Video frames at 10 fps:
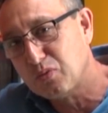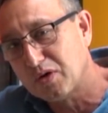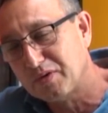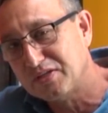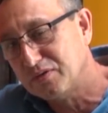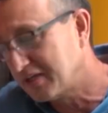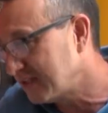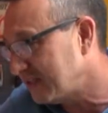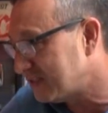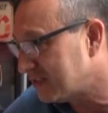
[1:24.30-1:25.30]
What are we doing
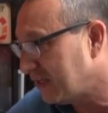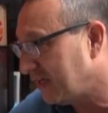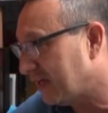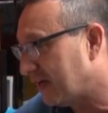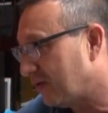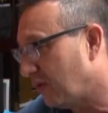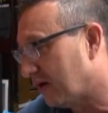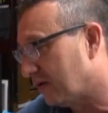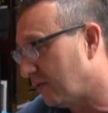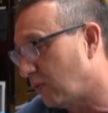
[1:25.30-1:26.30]
this year?
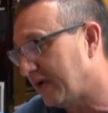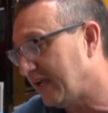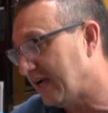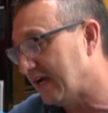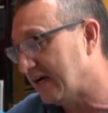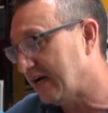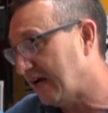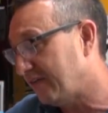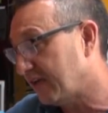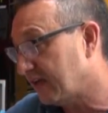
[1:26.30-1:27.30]
Well, we are
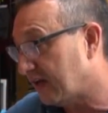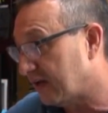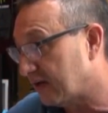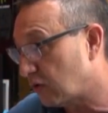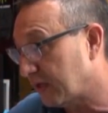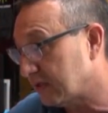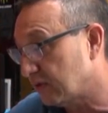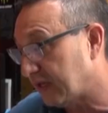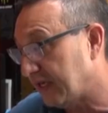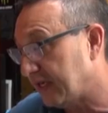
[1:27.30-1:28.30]
having a quick
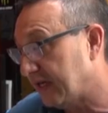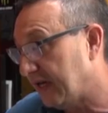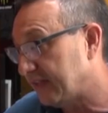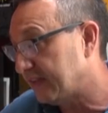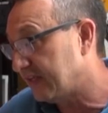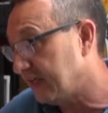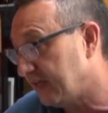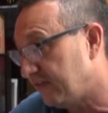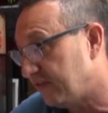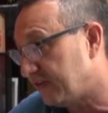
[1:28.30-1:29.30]
look here at the
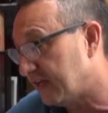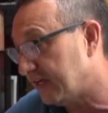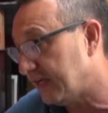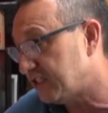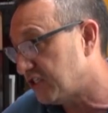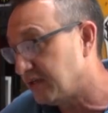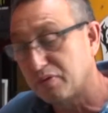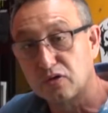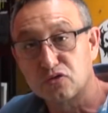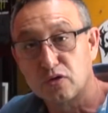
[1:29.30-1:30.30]
E58 Eachine
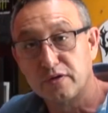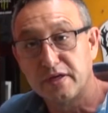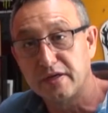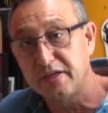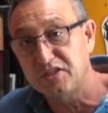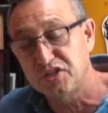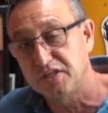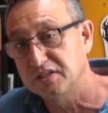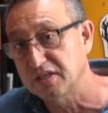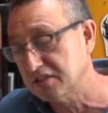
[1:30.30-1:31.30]
pocket drone. Now,
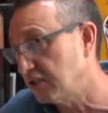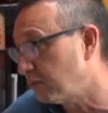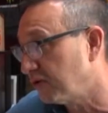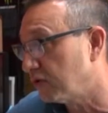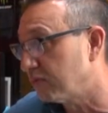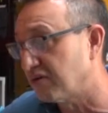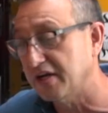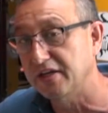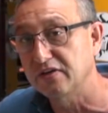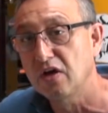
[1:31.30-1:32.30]
Eachine is actually a pretty good
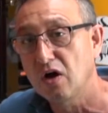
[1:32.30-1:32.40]
brand.